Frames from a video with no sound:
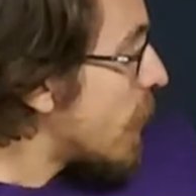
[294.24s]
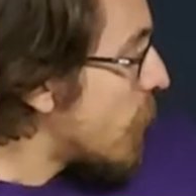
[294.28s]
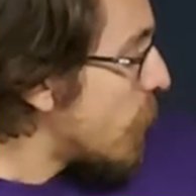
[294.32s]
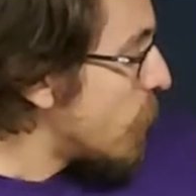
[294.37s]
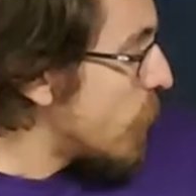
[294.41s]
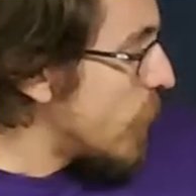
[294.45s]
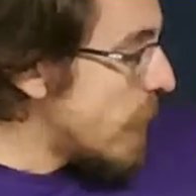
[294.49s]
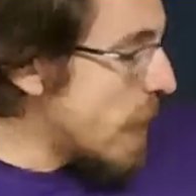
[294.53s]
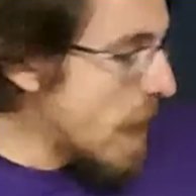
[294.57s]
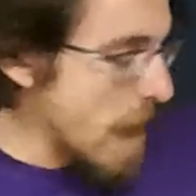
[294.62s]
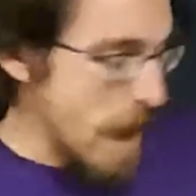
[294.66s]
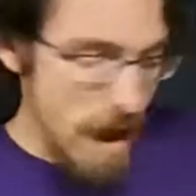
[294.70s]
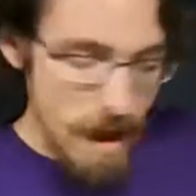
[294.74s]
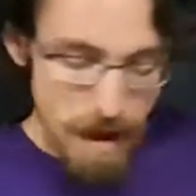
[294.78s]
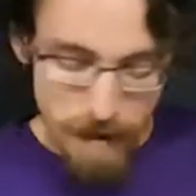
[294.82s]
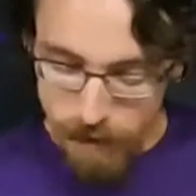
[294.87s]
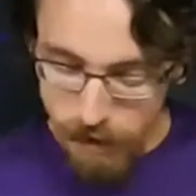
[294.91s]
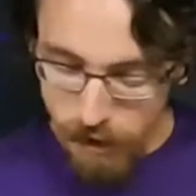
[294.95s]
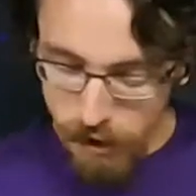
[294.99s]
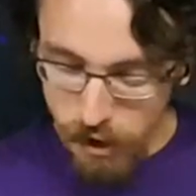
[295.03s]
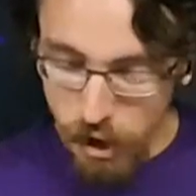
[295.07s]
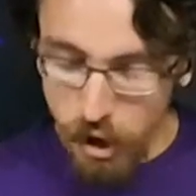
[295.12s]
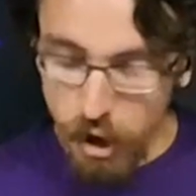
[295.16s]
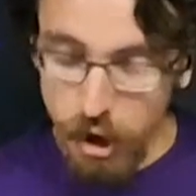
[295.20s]
We
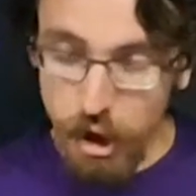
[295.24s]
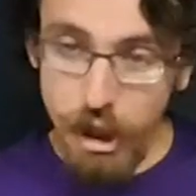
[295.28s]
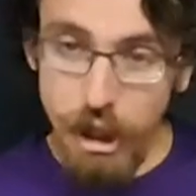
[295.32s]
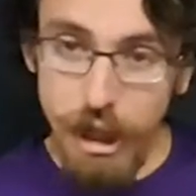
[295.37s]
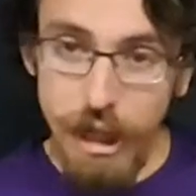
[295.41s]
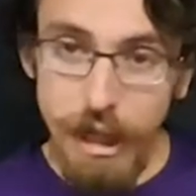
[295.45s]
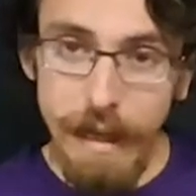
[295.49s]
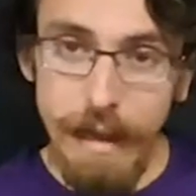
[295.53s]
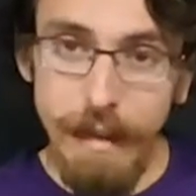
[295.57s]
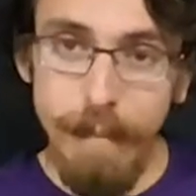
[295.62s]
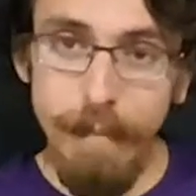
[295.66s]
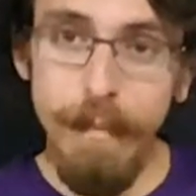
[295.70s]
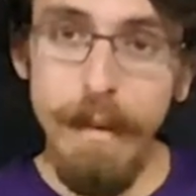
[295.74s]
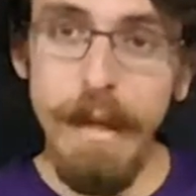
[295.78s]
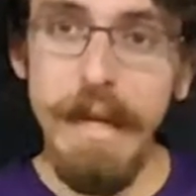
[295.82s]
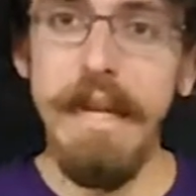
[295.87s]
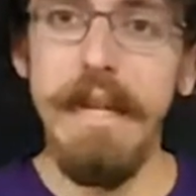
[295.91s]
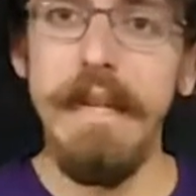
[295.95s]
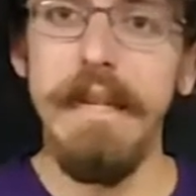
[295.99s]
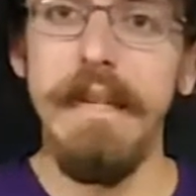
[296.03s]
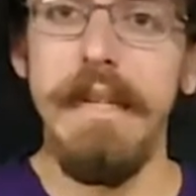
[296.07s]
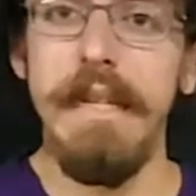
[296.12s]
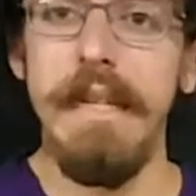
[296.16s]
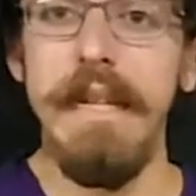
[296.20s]
have G,
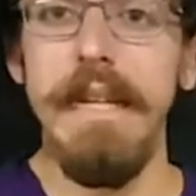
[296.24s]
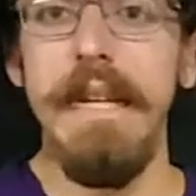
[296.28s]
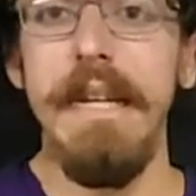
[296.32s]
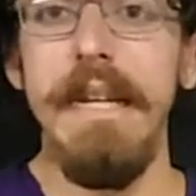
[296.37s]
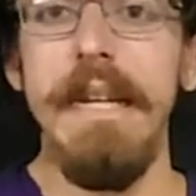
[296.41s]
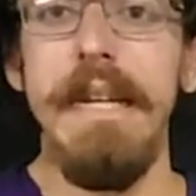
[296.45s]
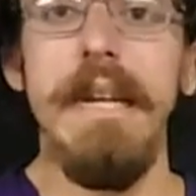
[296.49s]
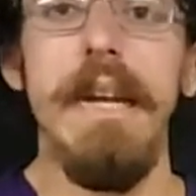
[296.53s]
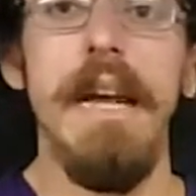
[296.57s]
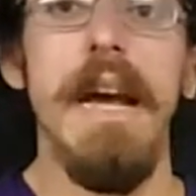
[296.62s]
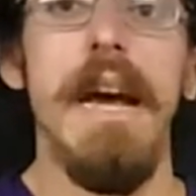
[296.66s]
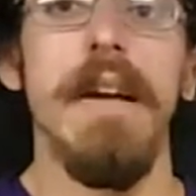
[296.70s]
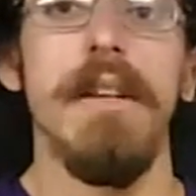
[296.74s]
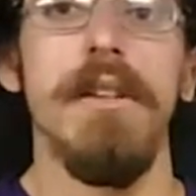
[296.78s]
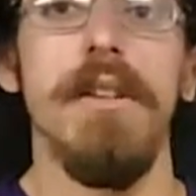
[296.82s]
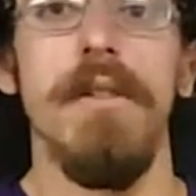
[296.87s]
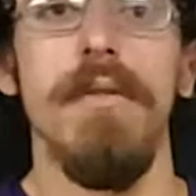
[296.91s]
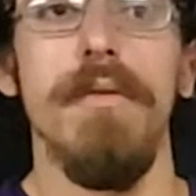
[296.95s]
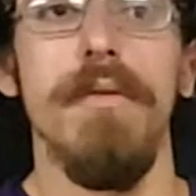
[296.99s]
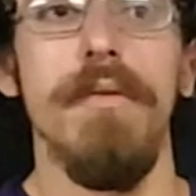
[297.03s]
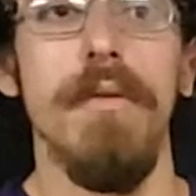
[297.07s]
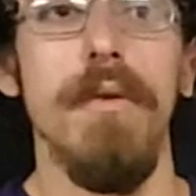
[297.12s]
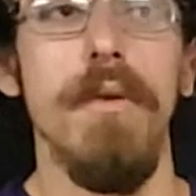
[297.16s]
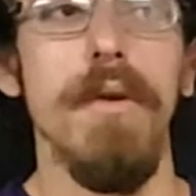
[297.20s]
B, D as our
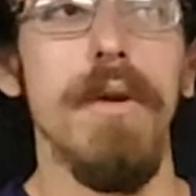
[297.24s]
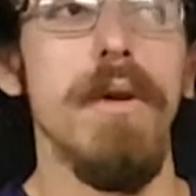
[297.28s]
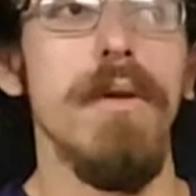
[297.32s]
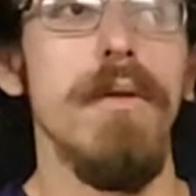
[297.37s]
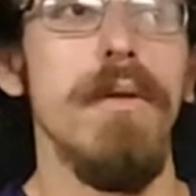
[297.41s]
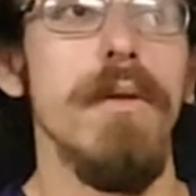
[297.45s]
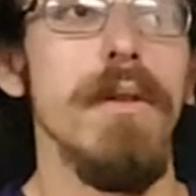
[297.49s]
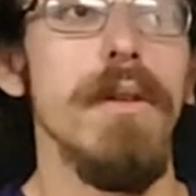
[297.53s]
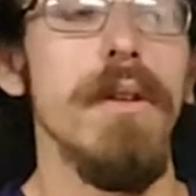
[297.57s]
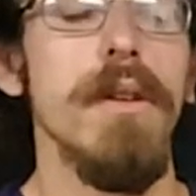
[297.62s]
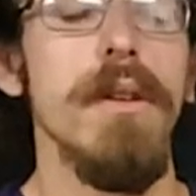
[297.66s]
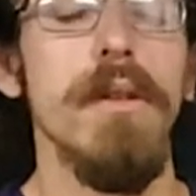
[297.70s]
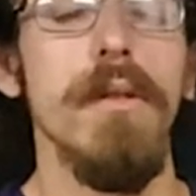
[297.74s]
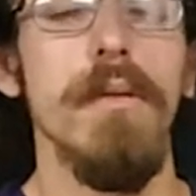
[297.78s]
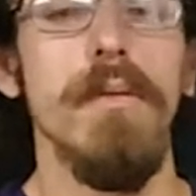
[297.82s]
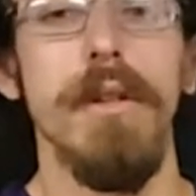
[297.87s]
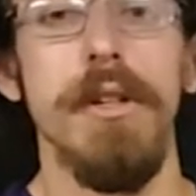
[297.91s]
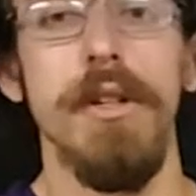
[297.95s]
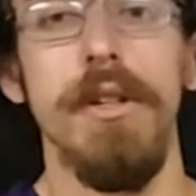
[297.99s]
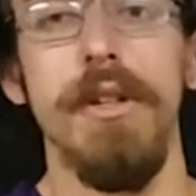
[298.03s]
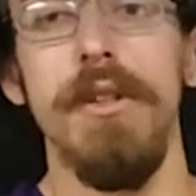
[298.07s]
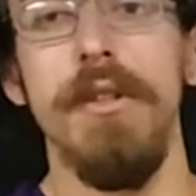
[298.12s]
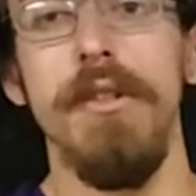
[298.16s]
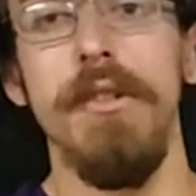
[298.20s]
4 chord,
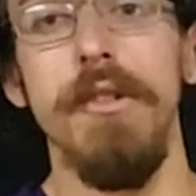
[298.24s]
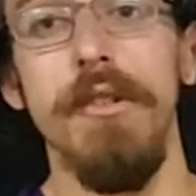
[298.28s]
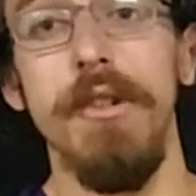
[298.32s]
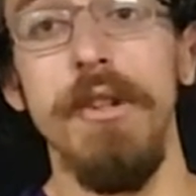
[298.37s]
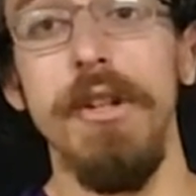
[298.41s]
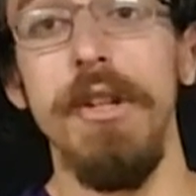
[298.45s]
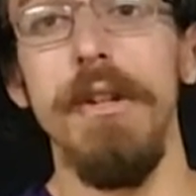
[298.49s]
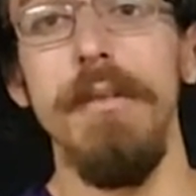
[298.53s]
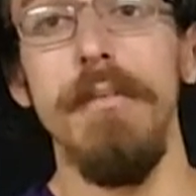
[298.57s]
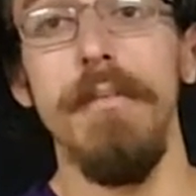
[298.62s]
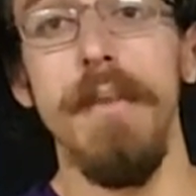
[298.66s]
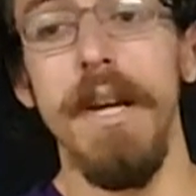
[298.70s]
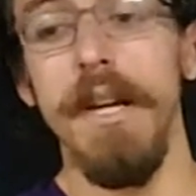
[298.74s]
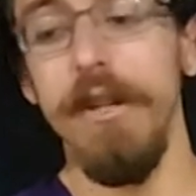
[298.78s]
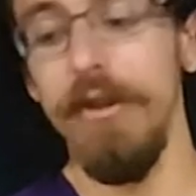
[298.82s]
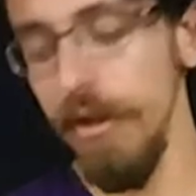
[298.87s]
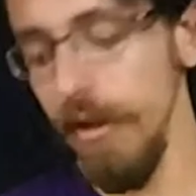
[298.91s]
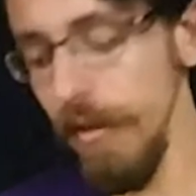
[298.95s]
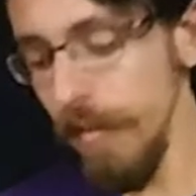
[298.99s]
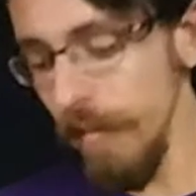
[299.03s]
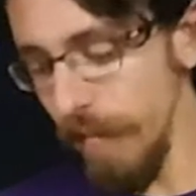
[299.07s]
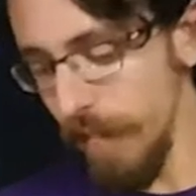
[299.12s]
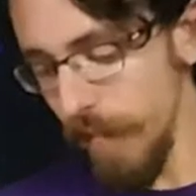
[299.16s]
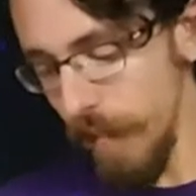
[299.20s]
which is G
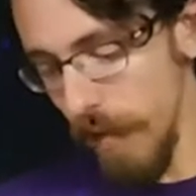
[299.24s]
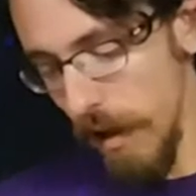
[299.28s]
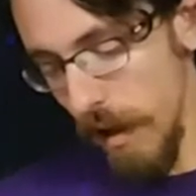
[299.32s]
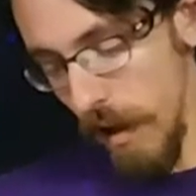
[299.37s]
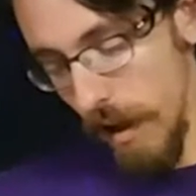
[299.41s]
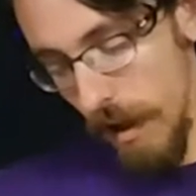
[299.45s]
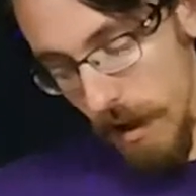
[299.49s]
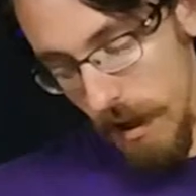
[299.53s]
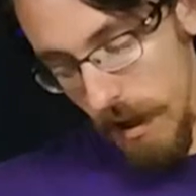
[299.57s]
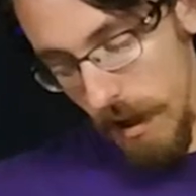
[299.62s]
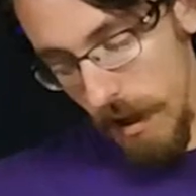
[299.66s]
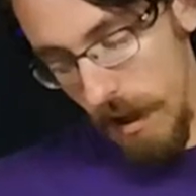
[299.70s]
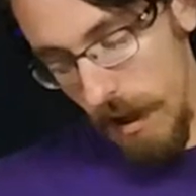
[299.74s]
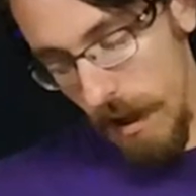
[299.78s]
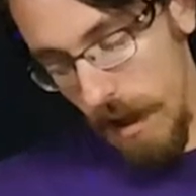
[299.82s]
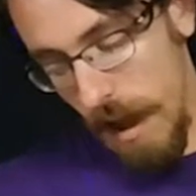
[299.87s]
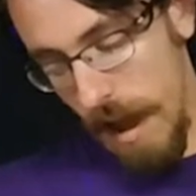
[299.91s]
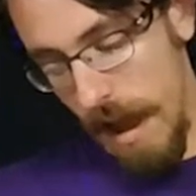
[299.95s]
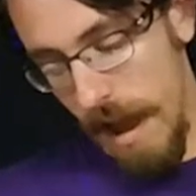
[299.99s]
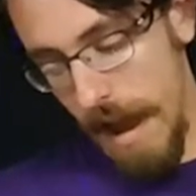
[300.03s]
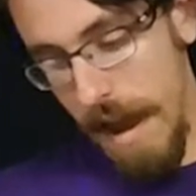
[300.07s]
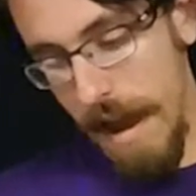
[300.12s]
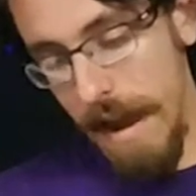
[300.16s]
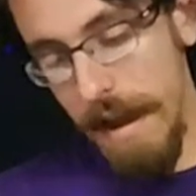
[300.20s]
major.
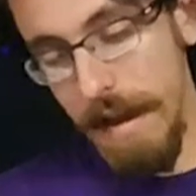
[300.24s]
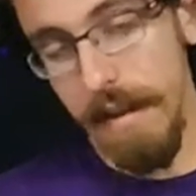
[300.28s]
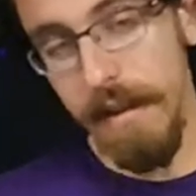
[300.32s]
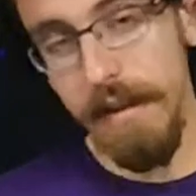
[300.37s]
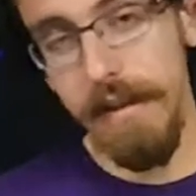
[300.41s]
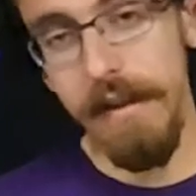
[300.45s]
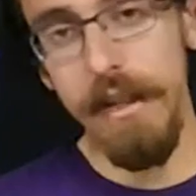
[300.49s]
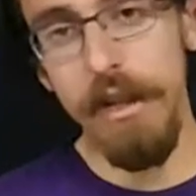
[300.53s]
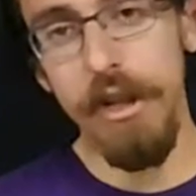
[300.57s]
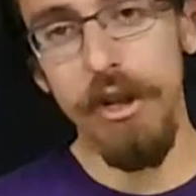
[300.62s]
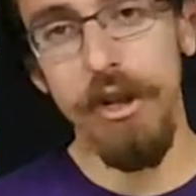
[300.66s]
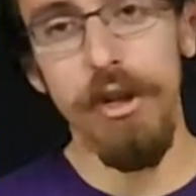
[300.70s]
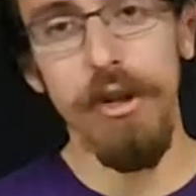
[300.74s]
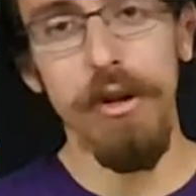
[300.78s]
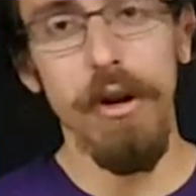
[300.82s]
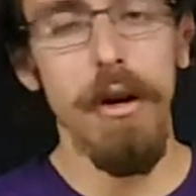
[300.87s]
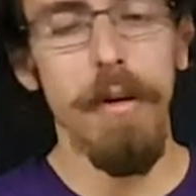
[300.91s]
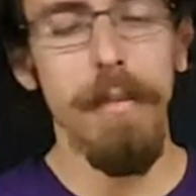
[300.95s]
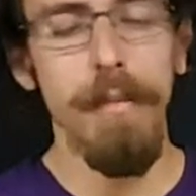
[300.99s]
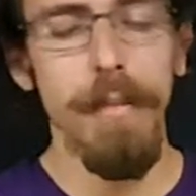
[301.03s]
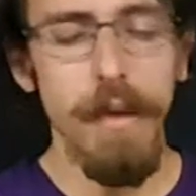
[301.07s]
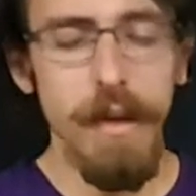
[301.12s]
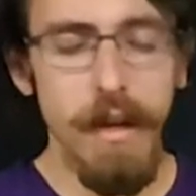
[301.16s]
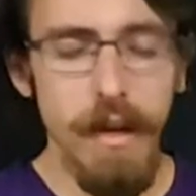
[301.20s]
A, C
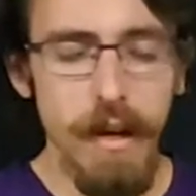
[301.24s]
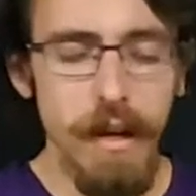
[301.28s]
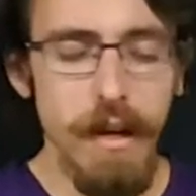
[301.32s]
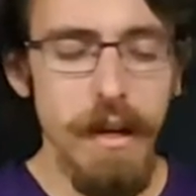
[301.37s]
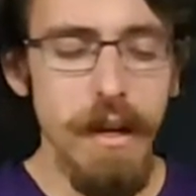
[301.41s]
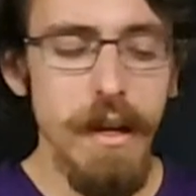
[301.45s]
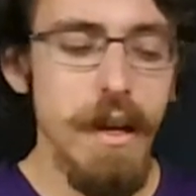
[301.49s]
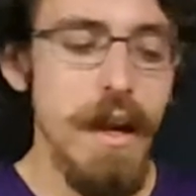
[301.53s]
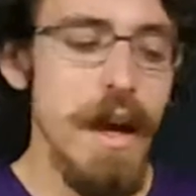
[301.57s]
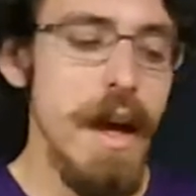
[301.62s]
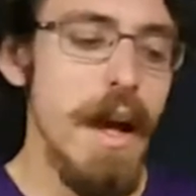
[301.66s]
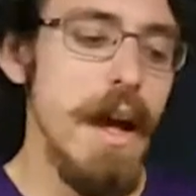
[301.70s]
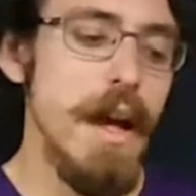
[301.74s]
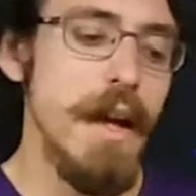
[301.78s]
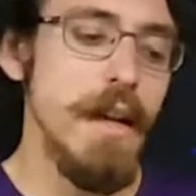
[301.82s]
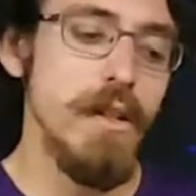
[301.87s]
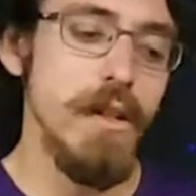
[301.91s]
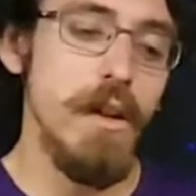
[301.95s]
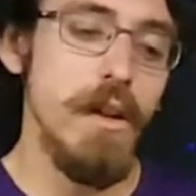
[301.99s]
sharp, E as